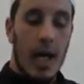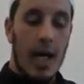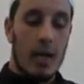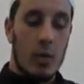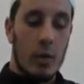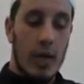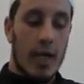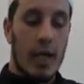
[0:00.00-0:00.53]
And
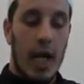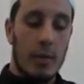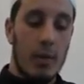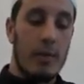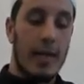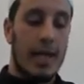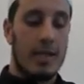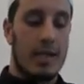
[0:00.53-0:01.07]
when Abu
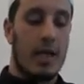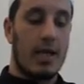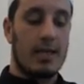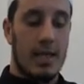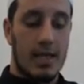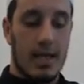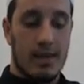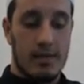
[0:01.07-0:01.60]

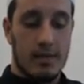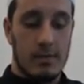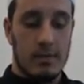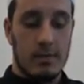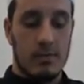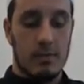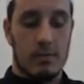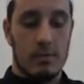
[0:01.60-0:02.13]
Bakr
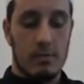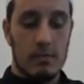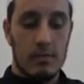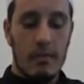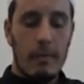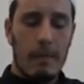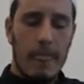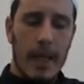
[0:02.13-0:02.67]

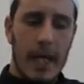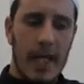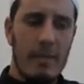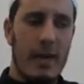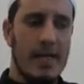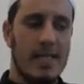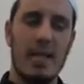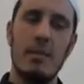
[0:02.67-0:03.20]
he
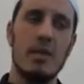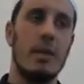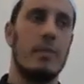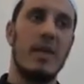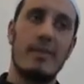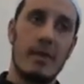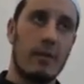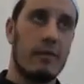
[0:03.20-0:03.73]
met some of the
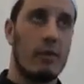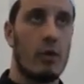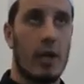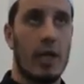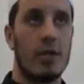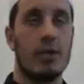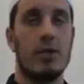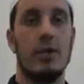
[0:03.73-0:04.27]
people of
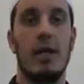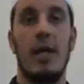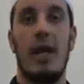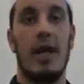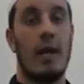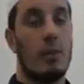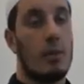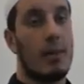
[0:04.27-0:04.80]
Quraysh,
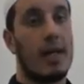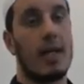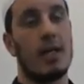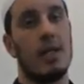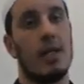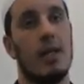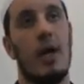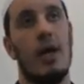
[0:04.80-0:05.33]
and Abu Bakr
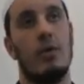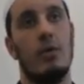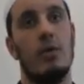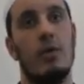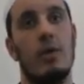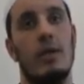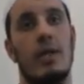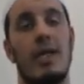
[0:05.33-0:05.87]

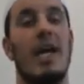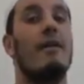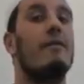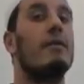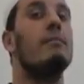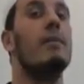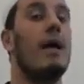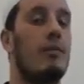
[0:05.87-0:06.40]
anhu, he
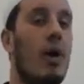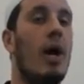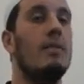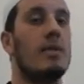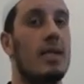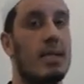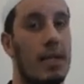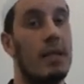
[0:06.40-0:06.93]
haven't met
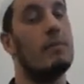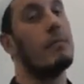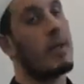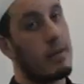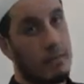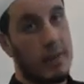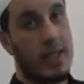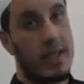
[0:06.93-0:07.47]
Muhammad
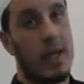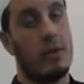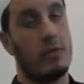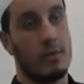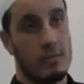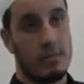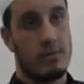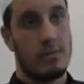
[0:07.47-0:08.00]
by, by
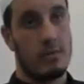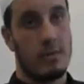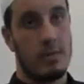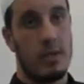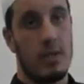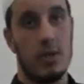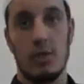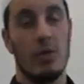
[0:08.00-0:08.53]
now.
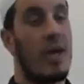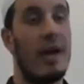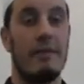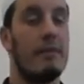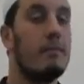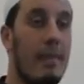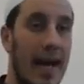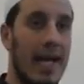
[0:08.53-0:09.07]
So I
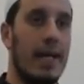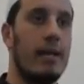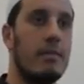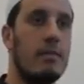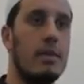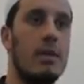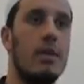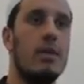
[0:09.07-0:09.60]
haven't met
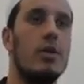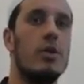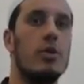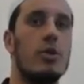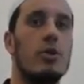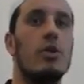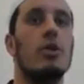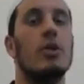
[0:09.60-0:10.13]
him
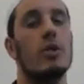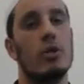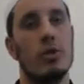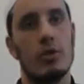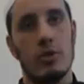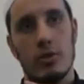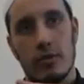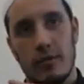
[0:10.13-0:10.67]

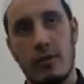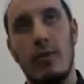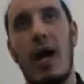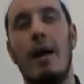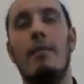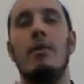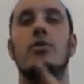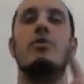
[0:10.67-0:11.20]
for
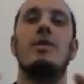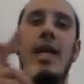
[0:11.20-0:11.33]
Muhammad to